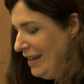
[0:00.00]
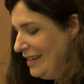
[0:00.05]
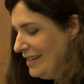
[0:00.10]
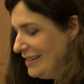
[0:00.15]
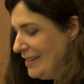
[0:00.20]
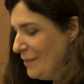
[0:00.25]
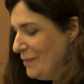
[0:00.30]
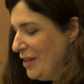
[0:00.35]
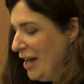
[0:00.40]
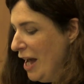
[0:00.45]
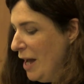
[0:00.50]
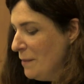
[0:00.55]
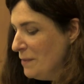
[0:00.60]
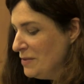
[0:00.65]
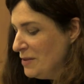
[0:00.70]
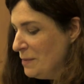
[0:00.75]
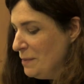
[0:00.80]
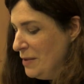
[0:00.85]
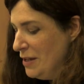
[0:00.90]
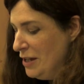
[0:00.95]

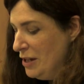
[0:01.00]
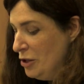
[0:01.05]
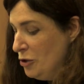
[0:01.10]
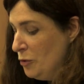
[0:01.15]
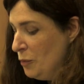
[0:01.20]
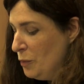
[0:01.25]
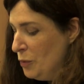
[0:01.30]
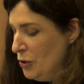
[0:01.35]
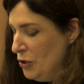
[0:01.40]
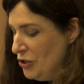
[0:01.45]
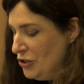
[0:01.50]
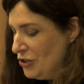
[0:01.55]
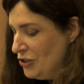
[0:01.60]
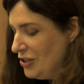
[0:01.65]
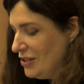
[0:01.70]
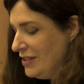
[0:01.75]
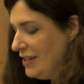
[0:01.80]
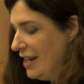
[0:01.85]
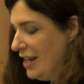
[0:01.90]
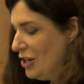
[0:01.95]
Sometimes being
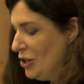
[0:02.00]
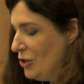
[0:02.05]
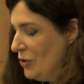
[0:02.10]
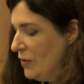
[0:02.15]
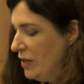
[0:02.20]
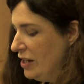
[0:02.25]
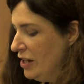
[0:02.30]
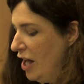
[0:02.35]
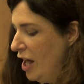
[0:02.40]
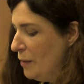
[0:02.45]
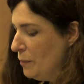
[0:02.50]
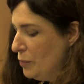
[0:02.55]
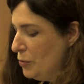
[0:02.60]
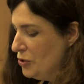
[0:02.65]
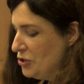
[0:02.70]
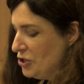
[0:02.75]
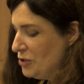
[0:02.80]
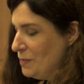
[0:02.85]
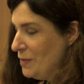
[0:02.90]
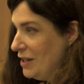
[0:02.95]
pushed, saying, you cannot
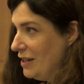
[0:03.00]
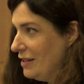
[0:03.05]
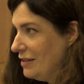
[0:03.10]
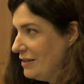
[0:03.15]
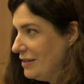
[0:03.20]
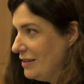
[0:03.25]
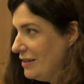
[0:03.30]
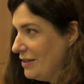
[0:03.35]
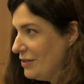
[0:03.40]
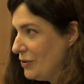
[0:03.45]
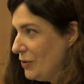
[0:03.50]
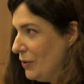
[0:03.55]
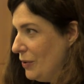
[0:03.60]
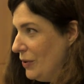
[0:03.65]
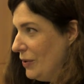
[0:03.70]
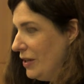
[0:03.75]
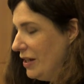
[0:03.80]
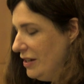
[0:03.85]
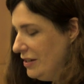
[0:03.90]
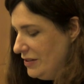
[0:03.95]
push me into this
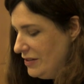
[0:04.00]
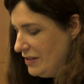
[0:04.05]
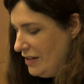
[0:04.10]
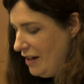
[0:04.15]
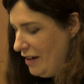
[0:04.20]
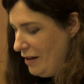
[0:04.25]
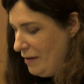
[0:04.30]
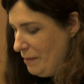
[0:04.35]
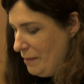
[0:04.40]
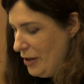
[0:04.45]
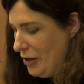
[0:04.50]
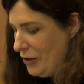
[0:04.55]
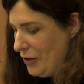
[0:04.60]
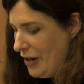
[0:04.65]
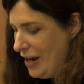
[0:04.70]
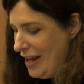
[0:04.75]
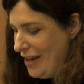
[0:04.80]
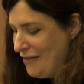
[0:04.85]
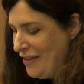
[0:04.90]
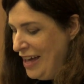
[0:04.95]
hole, it is not my
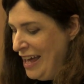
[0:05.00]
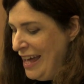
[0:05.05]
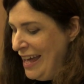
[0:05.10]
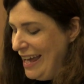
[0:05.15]
grave,